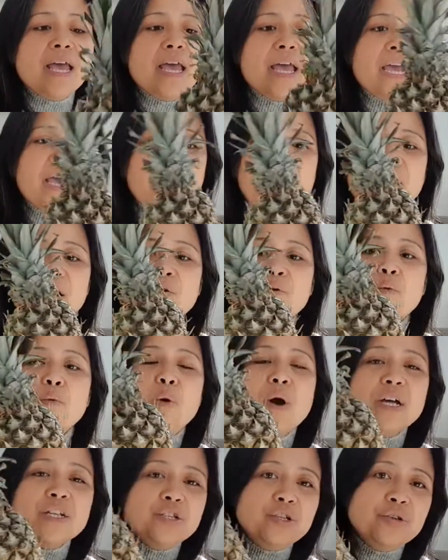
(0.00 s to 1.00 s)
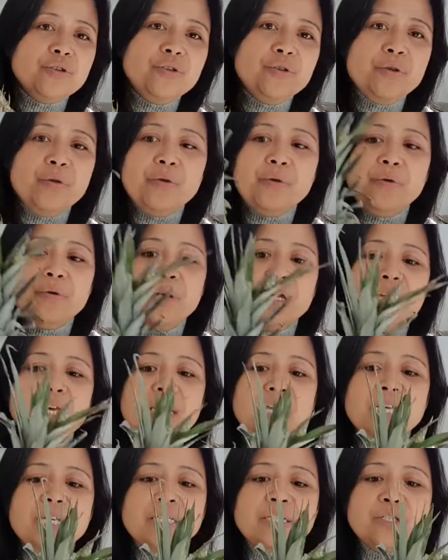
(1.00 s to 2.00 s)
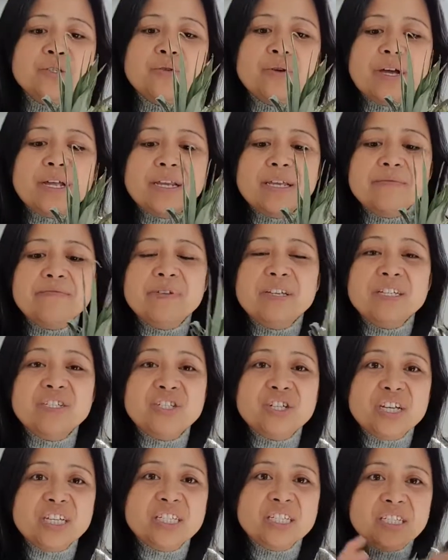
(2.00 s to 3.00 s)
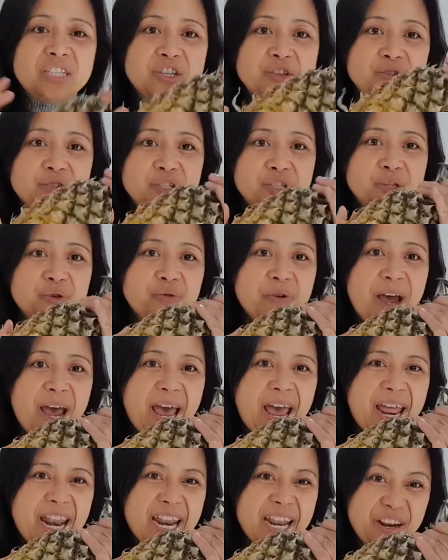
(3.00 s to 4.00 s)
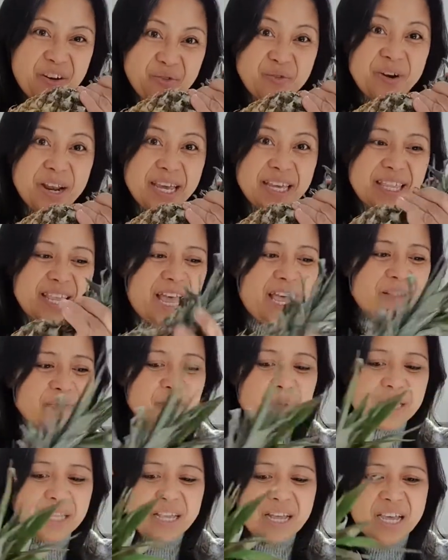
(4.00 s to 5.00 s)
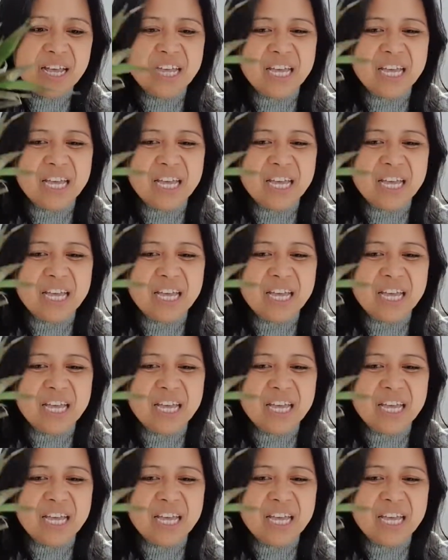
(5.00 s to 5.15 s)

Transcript: And what you do is you can even just use your hand and do like that, but